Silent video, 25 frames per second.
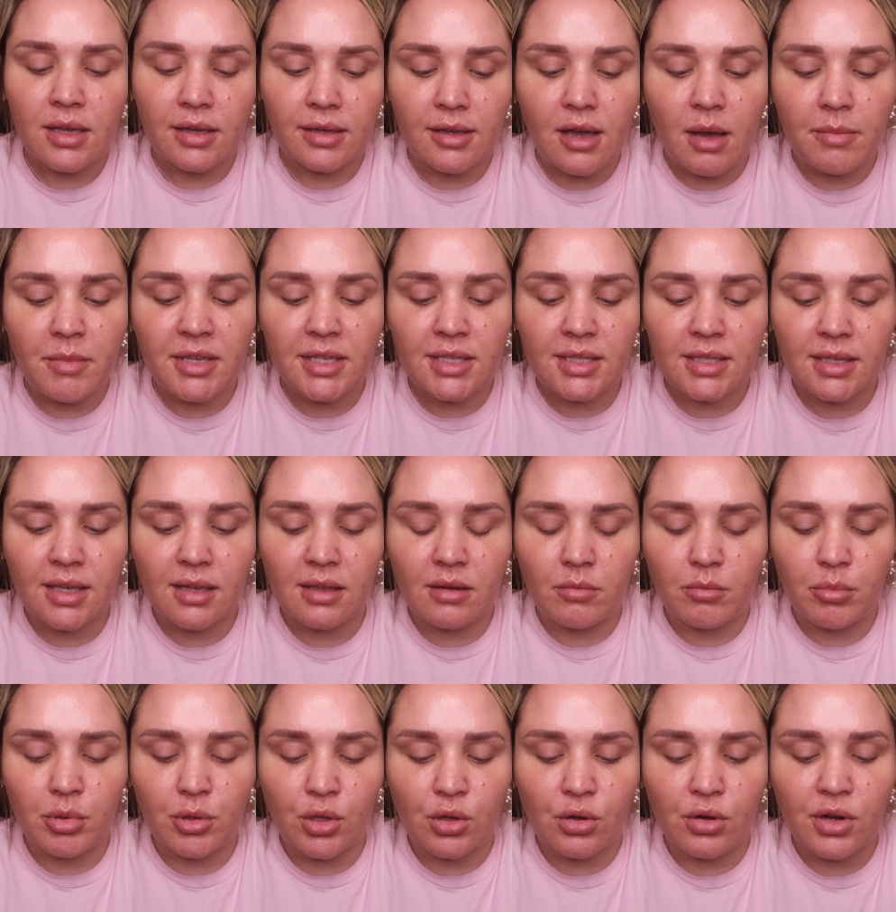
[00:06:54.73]
Yummy
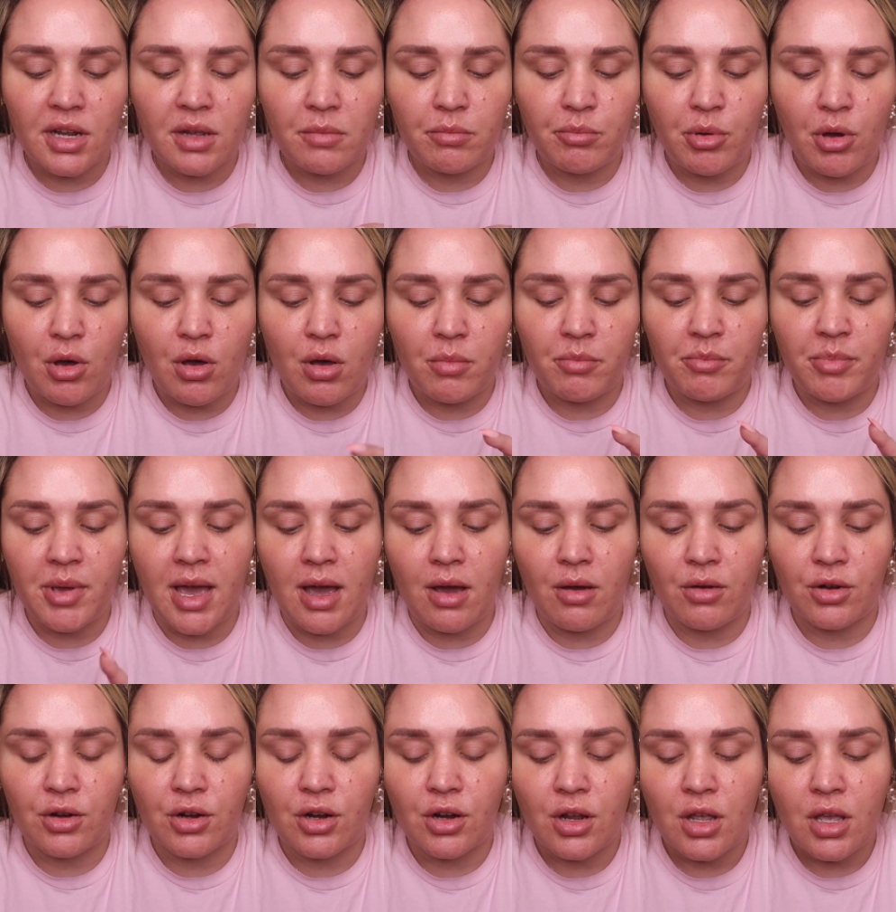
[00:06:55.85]
Skin Blurring Balm
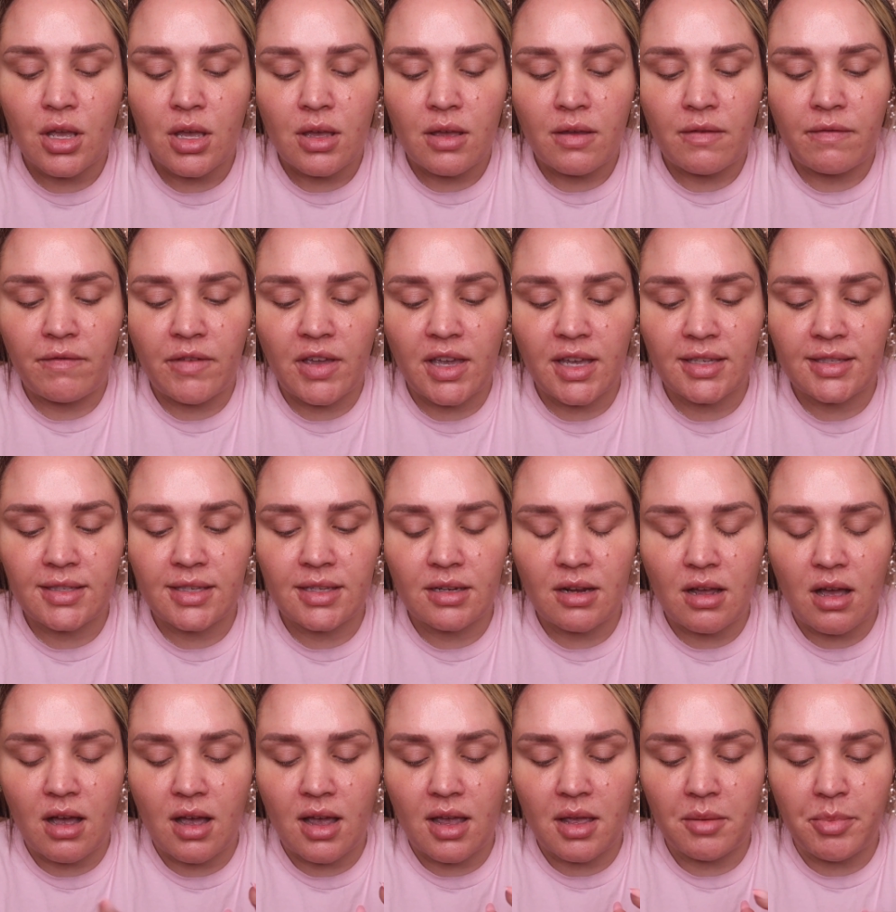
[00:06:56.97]
Powder, Face and
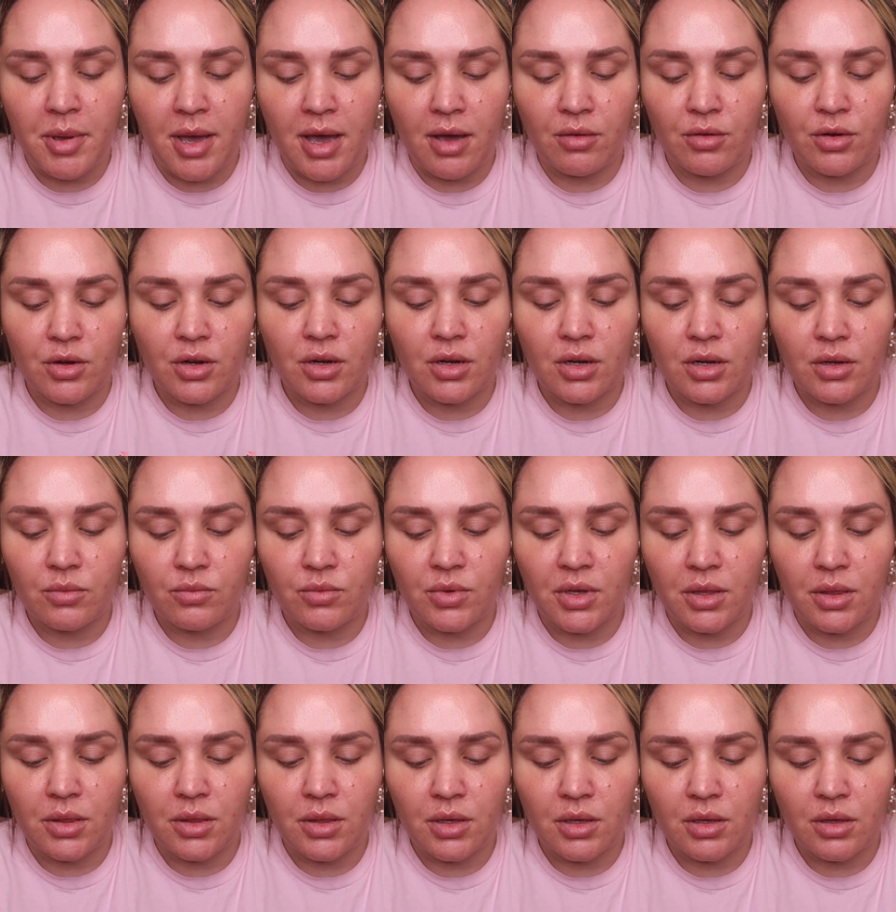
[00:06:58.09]
Eye Powder
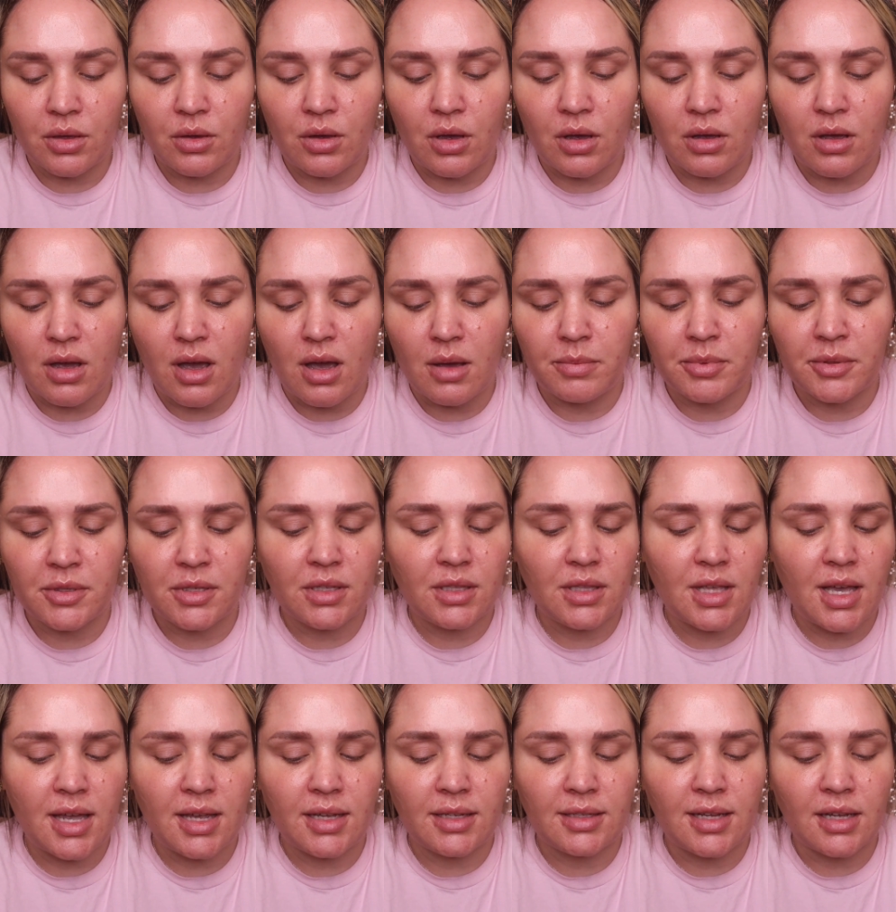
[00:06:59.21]
with
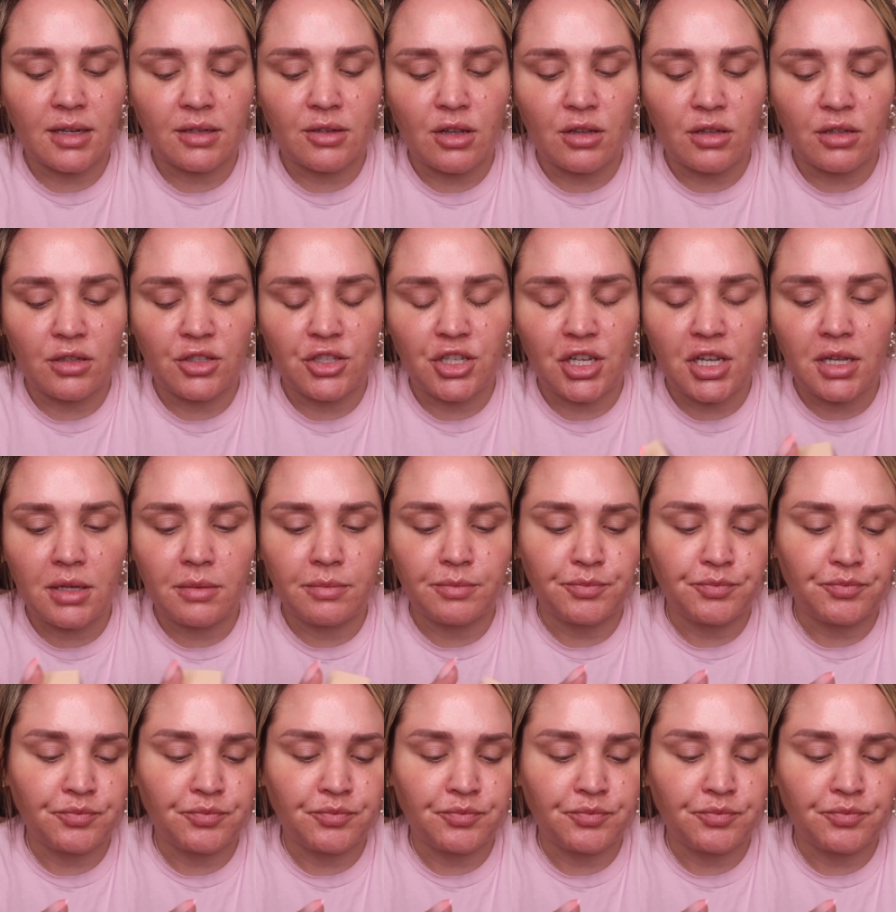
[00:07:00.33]
Upsilite technology.